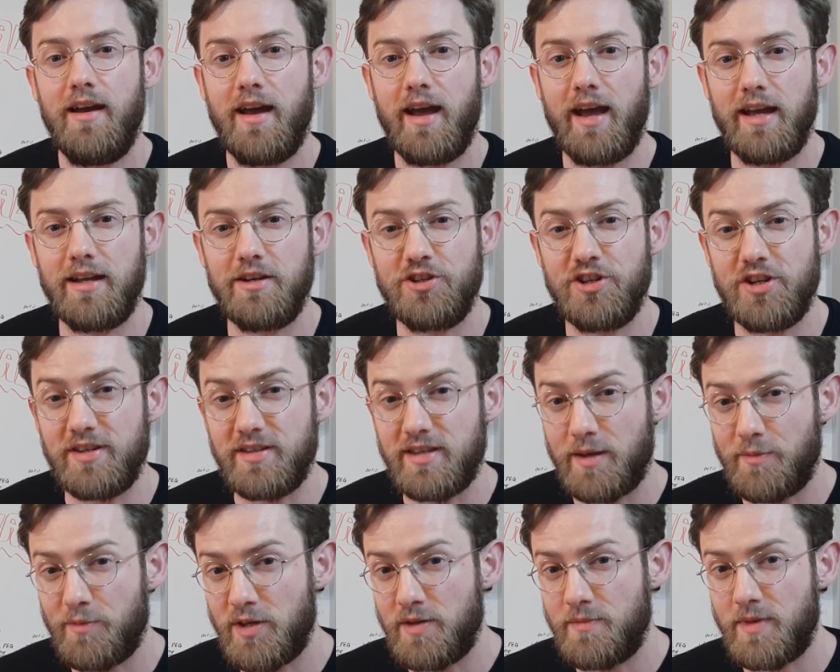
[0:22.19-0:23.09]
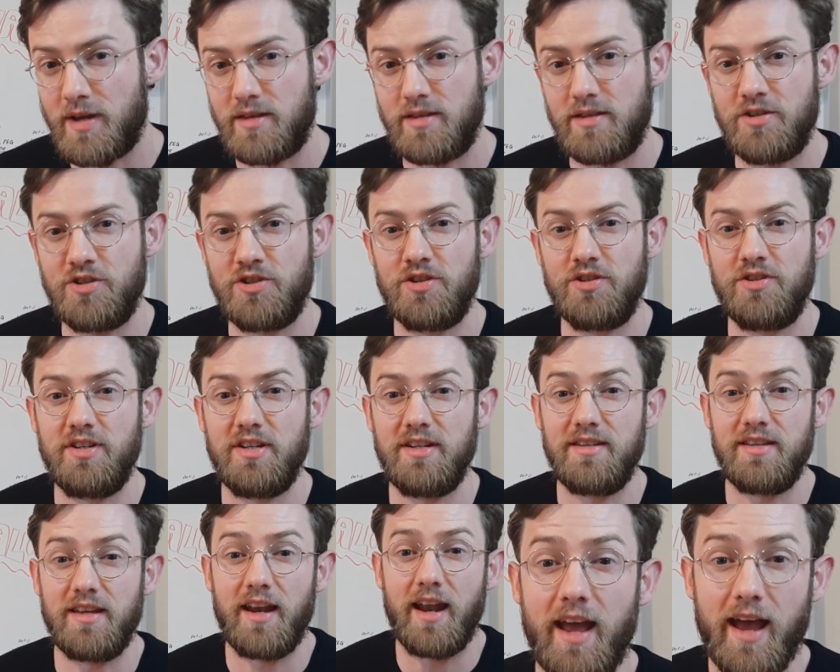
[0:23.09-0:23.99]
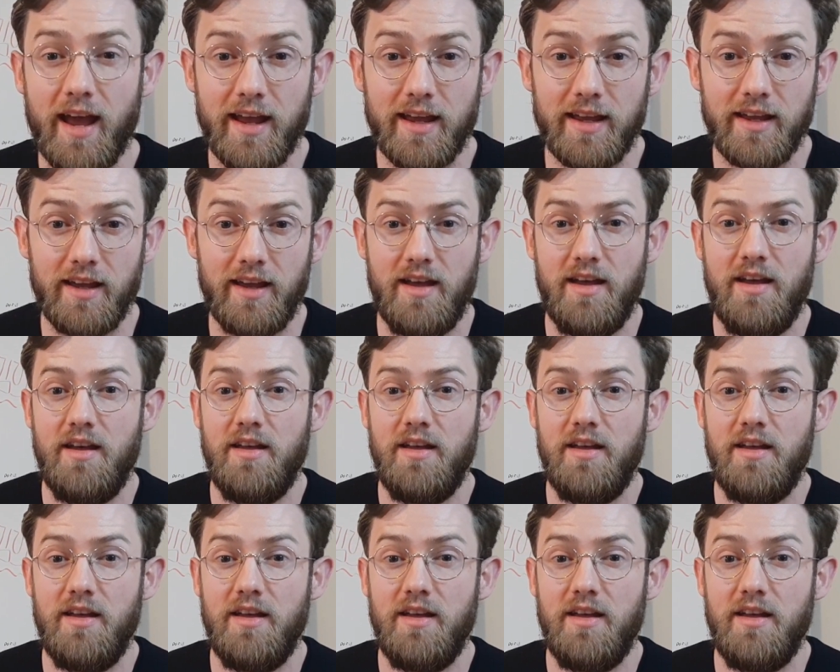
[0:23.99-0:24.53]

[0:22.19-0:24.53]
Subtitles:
And she sent me a message and she said, hey,